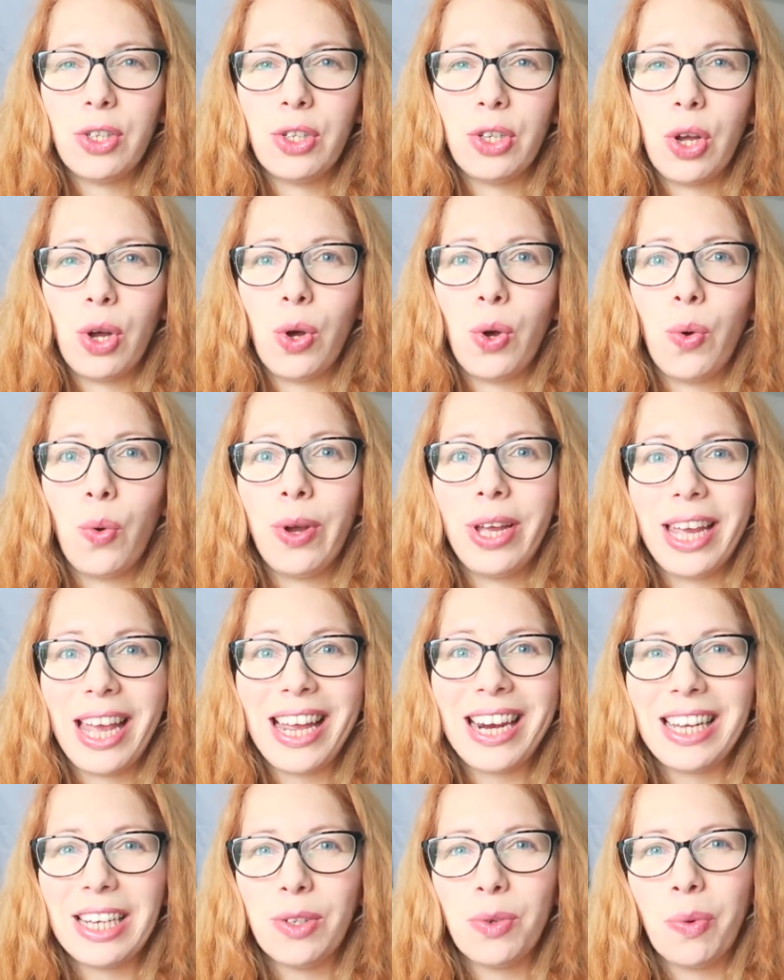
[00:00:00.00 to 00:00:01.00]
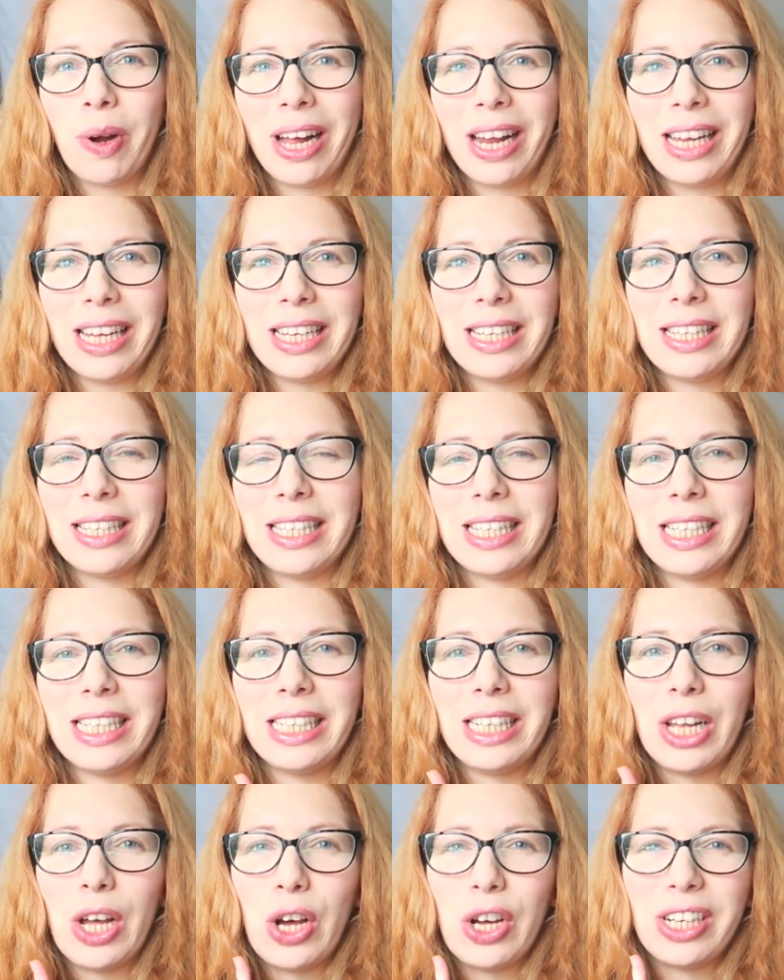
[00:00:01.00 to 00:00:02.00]
So get it while it's
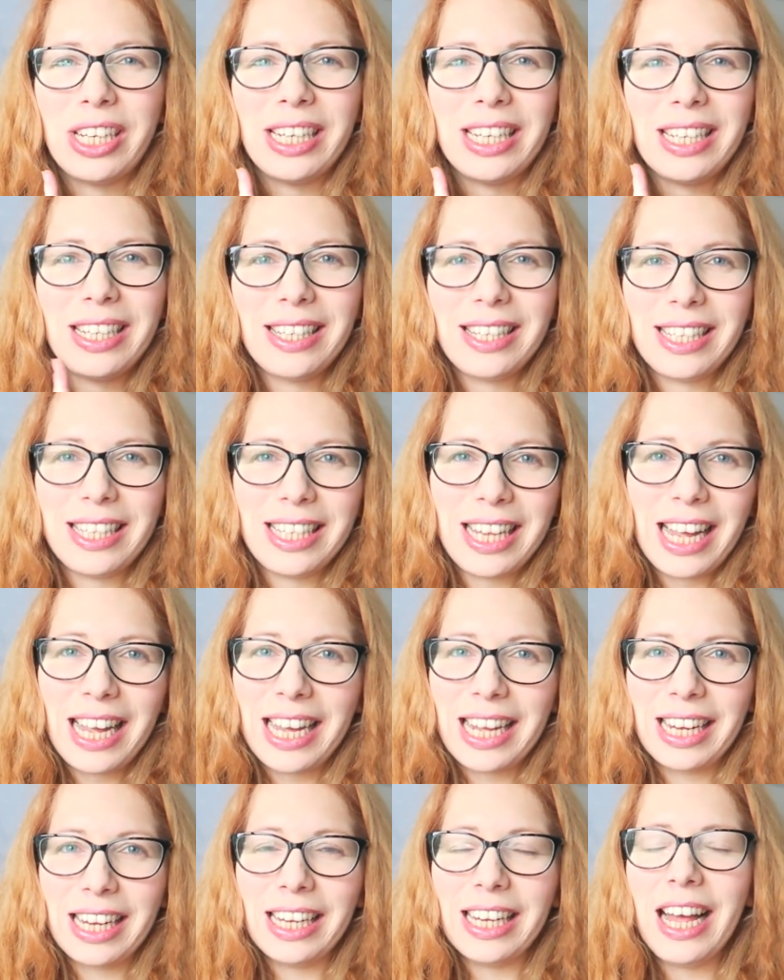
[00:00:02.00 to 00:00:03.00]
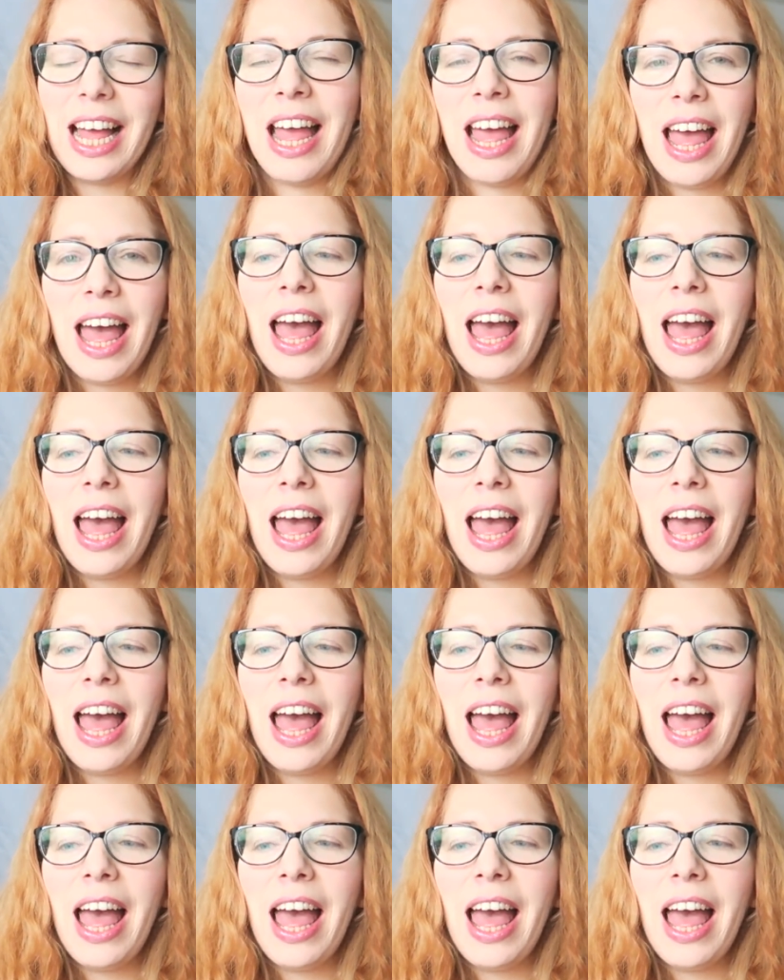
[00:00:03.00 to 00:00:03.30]
still on sale.